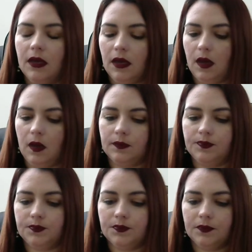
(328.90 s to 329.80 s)

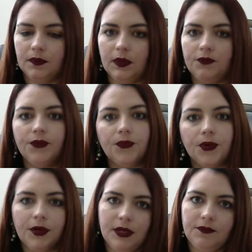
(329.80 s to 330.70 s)
um, for
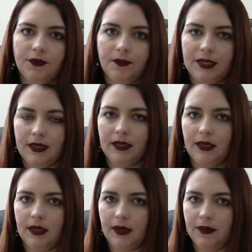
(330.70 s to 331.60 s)
work and for my daily
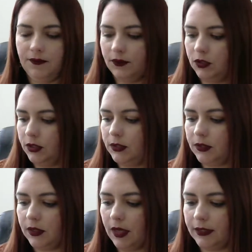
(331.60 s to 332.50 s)
life. Just
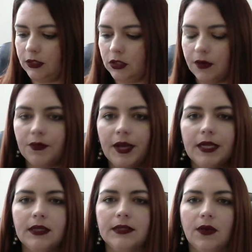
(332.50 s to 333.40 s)
I start
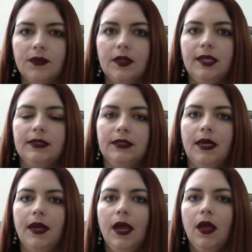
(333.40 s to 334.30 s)
writing down things
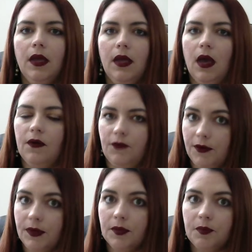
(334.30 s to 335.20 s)
that are
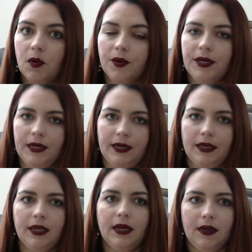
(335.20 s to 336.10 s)
very important and I
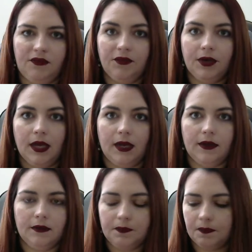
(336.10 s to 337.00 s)
cannot forget.
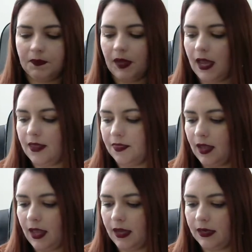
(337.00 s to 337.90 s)
And
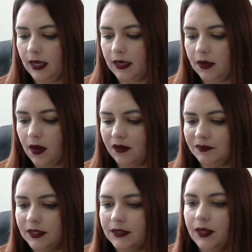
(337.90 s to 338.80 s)
then it
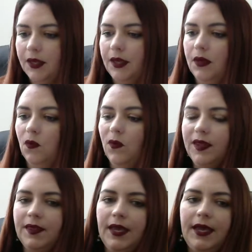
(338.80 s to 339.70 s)
comes
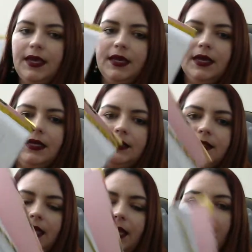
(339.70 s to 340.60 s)
with a
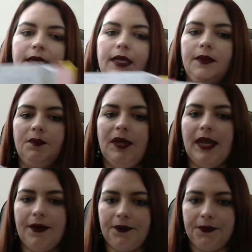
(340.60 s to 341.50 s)
daily
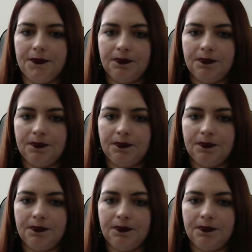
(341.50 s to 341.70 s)
planner.